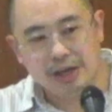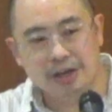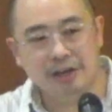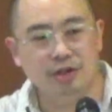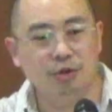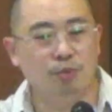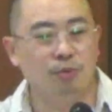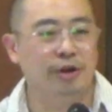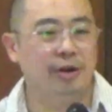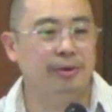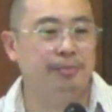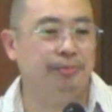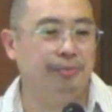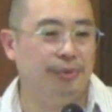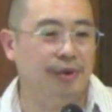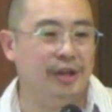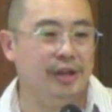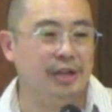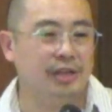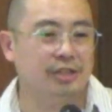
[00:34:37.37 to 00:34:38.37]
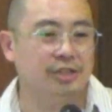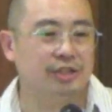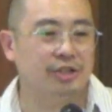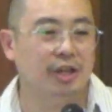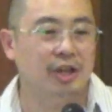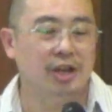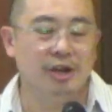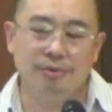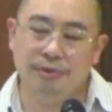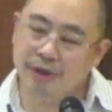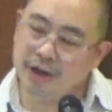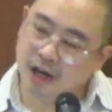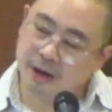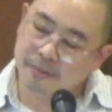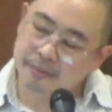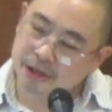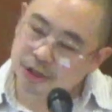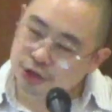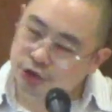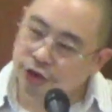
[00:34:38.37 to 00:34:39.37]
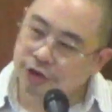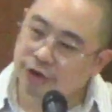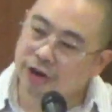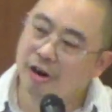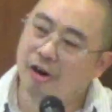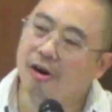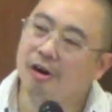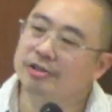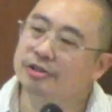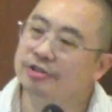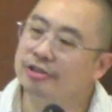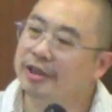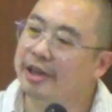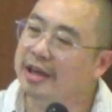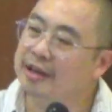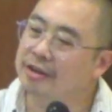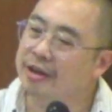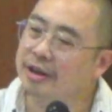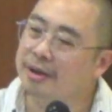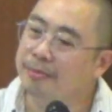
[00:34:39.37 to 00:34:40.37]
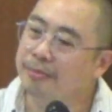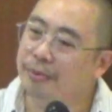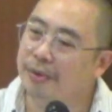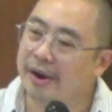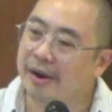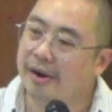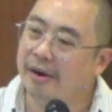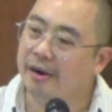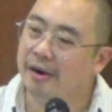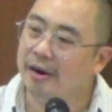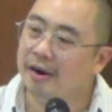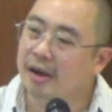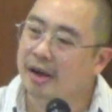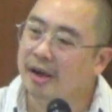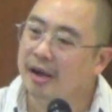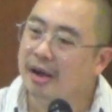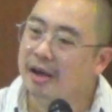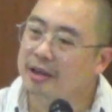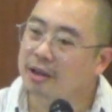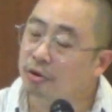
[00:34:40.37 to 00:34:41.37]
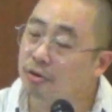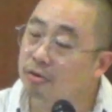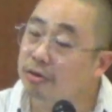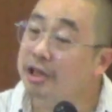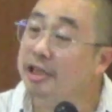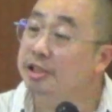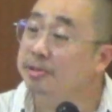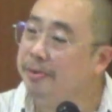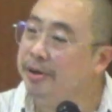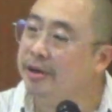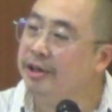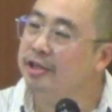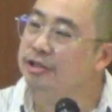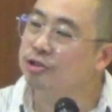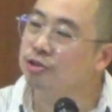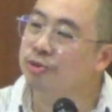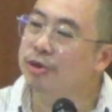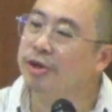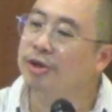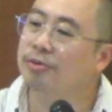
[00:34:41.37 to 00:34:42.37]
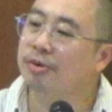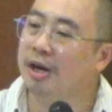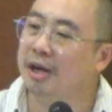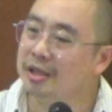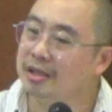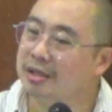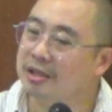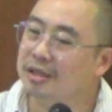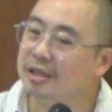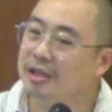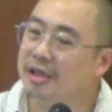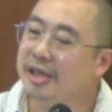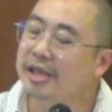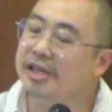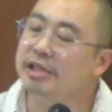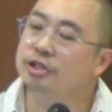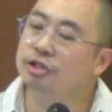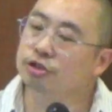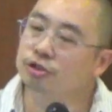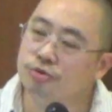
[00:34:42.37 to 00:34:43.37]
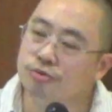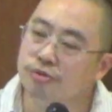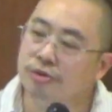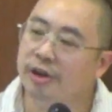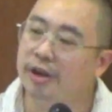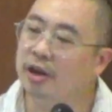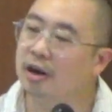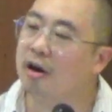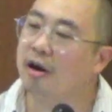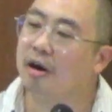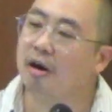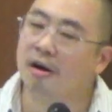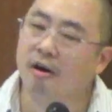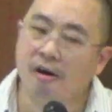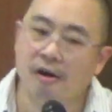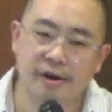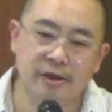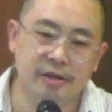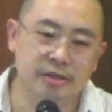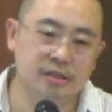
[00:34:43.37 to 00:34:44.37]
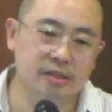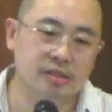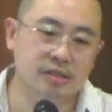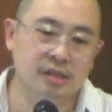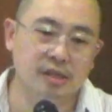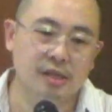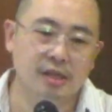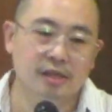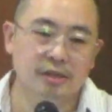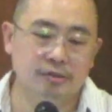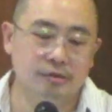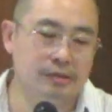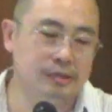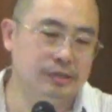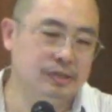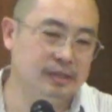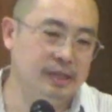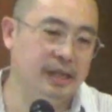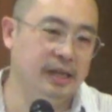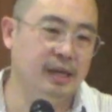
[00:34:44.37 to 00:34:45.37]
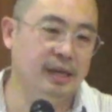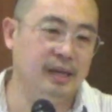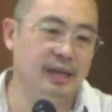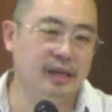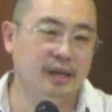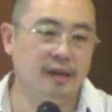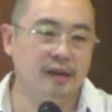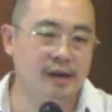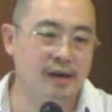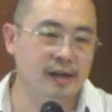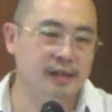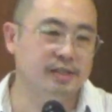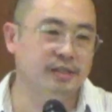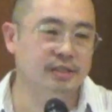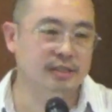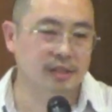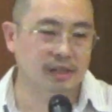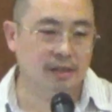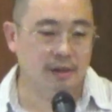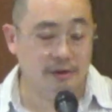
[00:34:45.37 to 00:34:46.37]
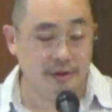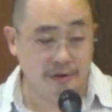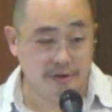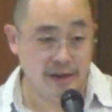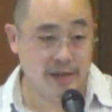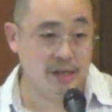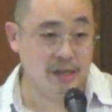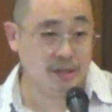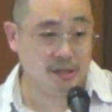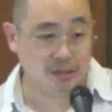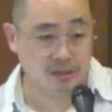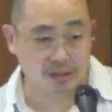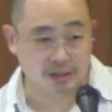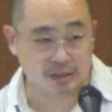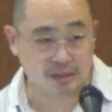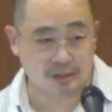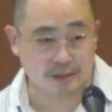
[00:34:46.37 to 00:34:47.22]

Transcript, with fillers: the word preached. We come and join our hearts together in prayer. The Holy Spirit is doing what? He is tuning our hearts to sing God's grace.